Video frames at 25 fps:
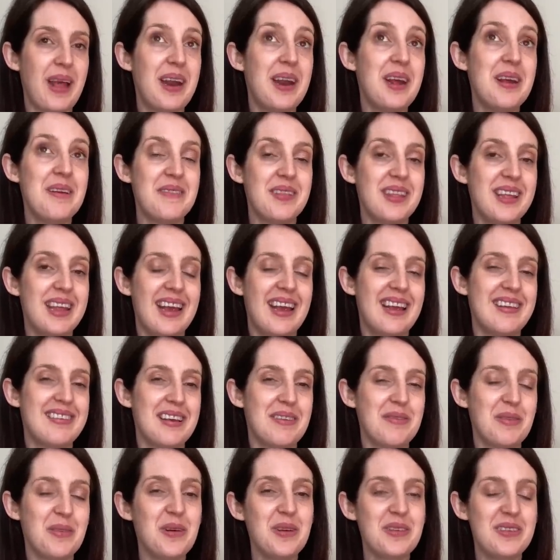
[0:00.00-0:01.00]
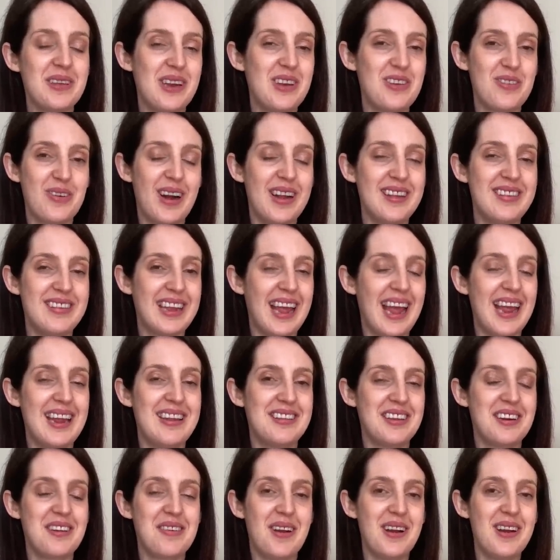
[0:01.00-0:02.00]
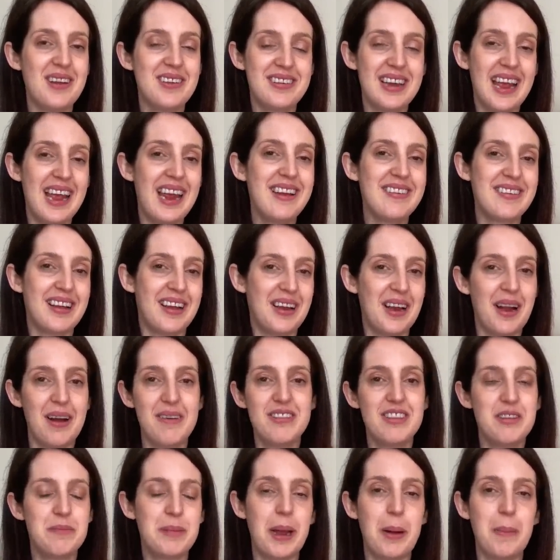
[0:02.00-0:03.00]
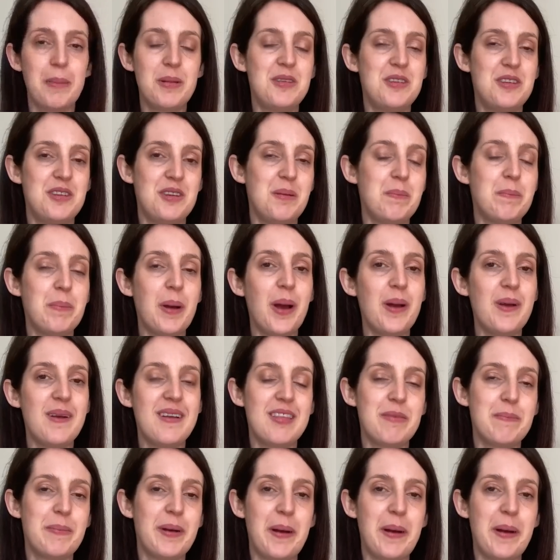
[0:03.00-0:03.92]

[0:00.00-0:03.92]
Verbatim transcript: and over the years I've also tried to get into crochet because I'd love to be able to do both,